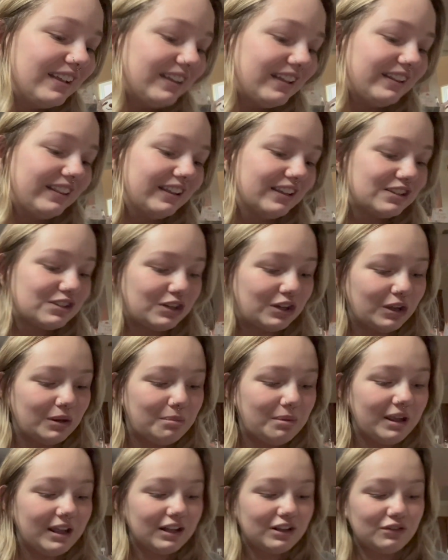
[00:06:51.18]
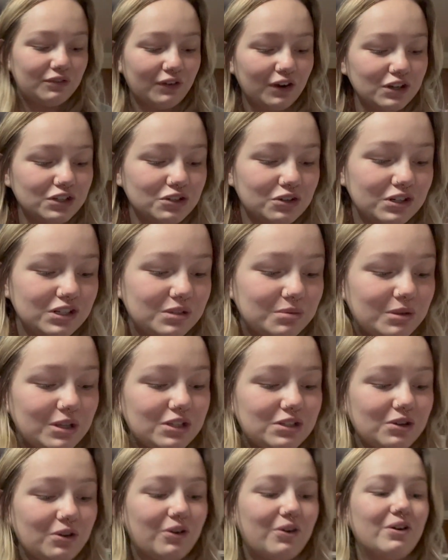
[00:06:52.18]
This could be its first Christmas,
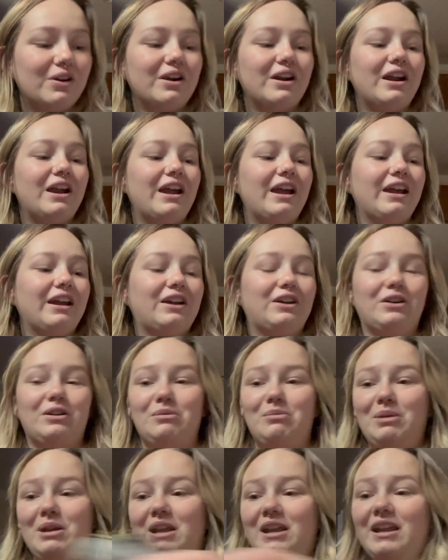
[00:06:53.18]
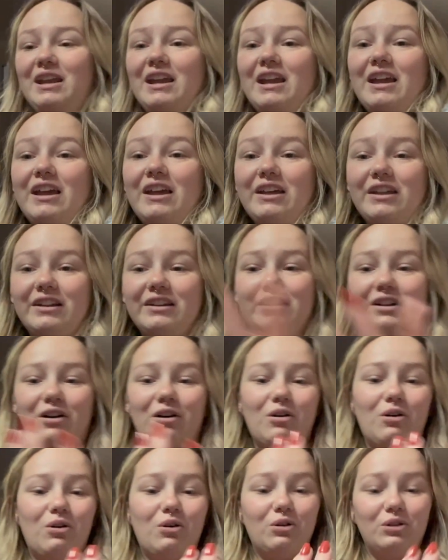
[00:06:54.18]
or it could be in a
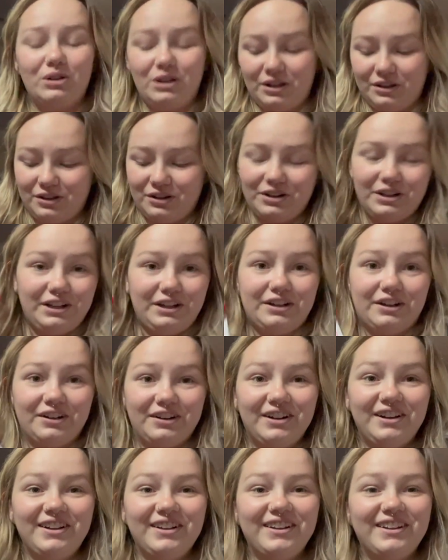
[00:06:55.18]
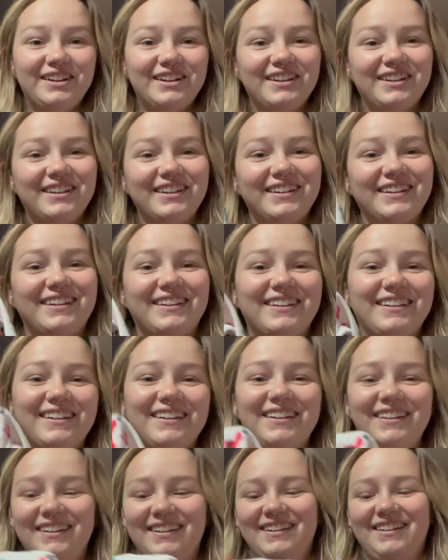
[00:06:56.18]
whole other year.
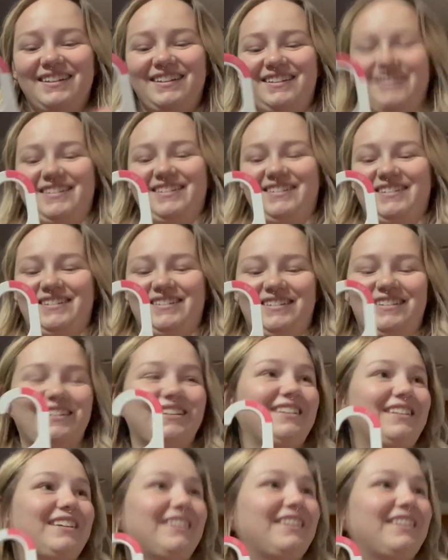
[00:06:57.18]
Fight,